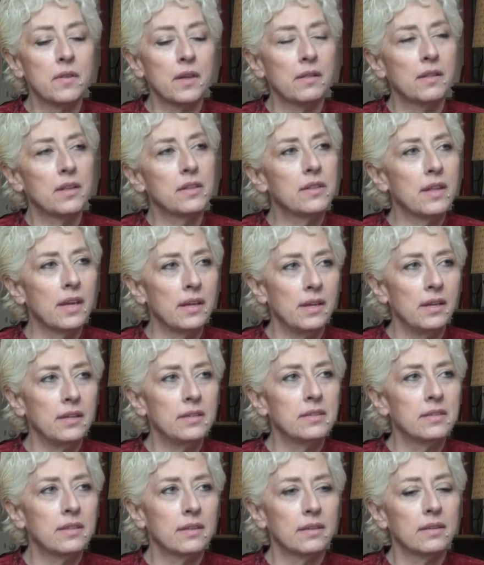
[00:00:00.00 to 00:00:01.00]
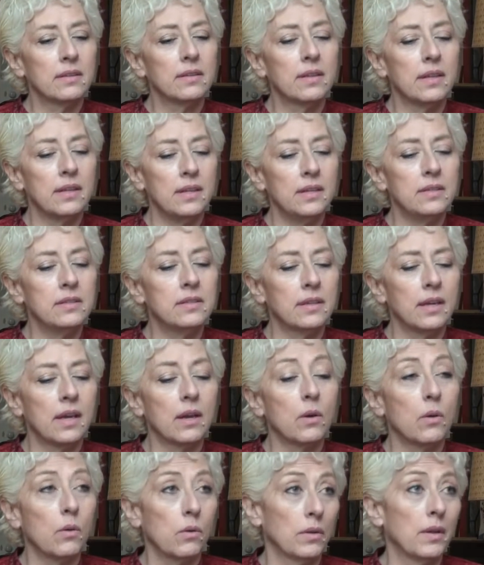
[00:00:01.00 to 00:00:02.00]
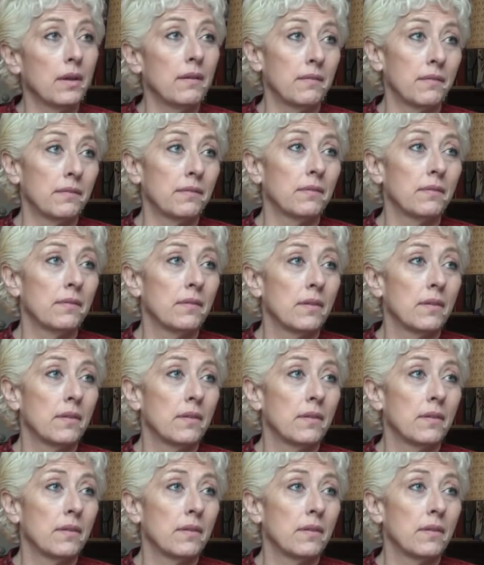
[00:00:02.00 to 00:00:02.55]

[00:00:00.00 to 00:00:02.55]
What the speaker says: of thing that they need to get a hold of.